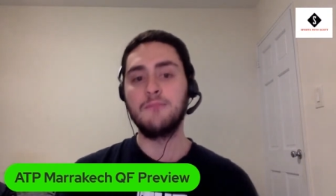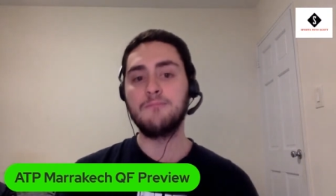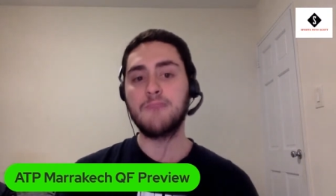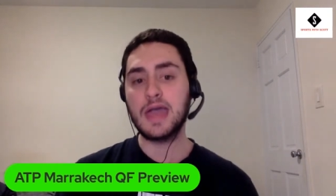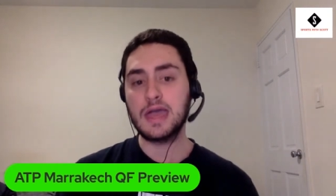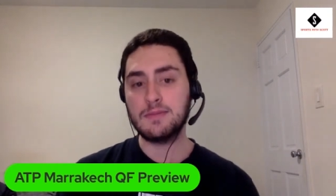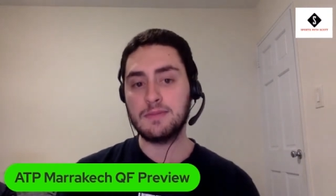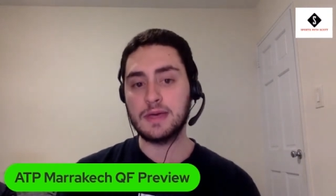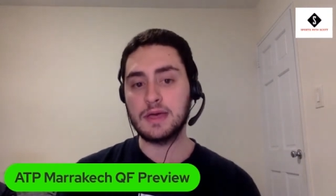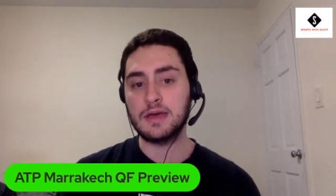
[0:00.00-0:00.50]

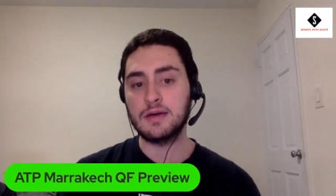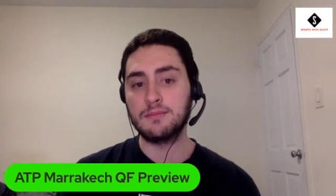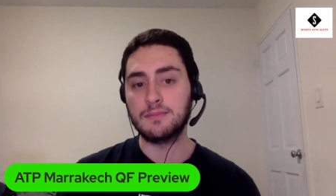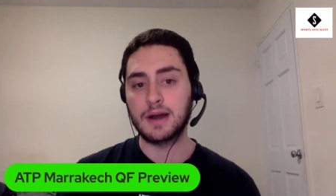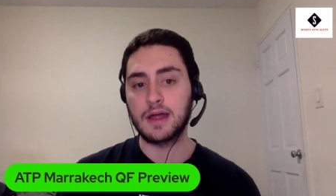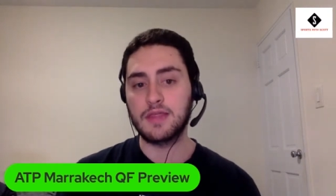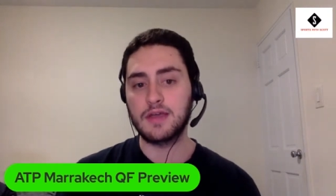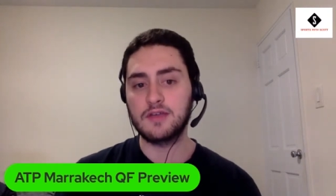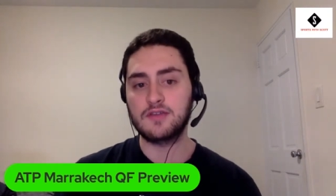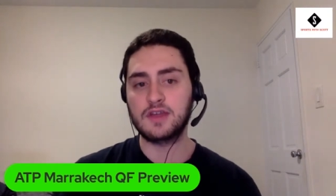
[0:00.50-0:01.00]
Maybe,
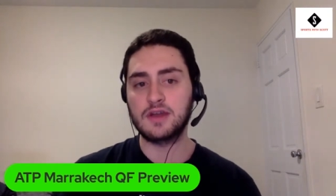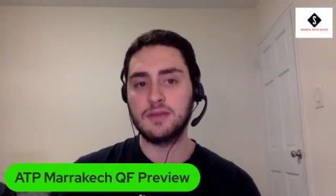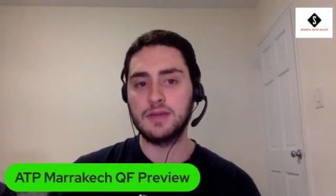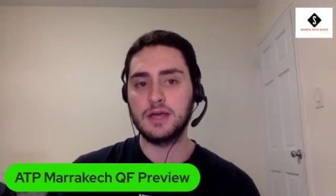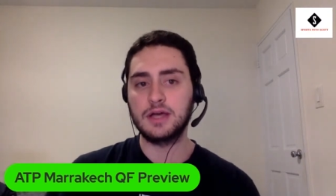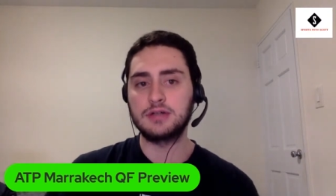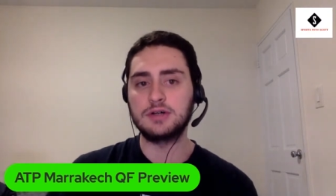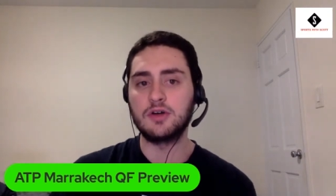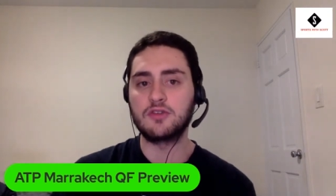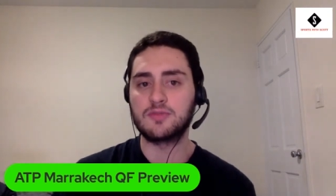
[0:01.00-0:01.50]
but I think it's going to
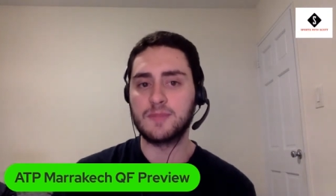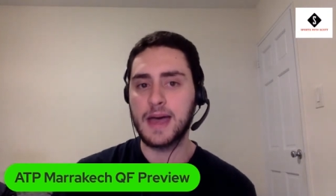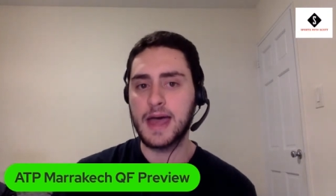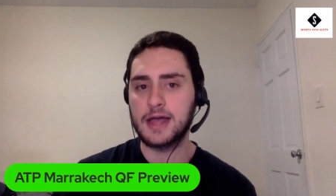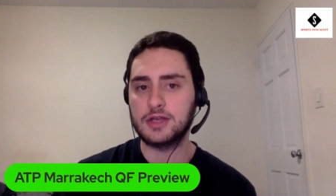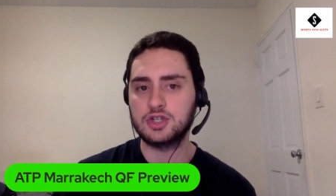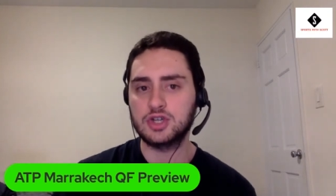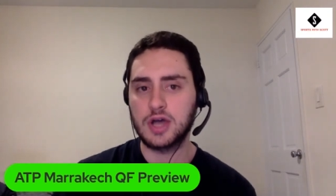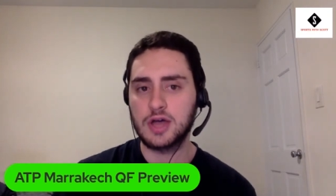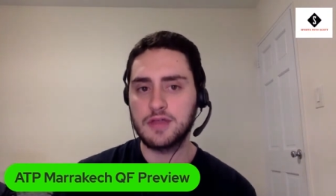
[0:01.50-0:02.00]
be a close
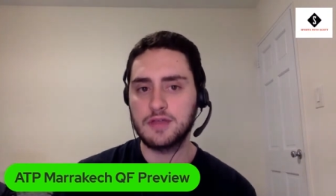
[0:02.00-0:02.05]
match.